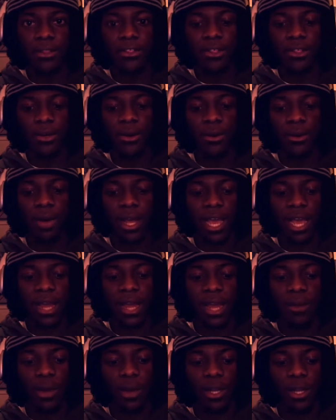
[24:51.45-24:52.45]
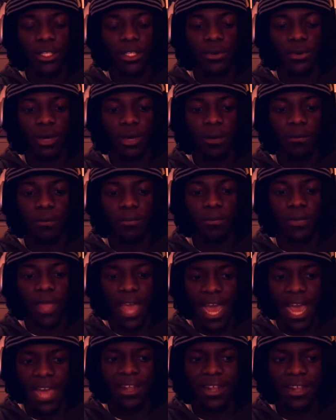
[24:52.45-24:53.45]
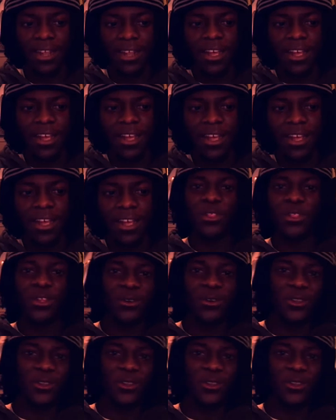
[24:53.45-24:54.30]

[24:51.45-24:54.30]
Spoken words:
So I kind of wanted to add a few little,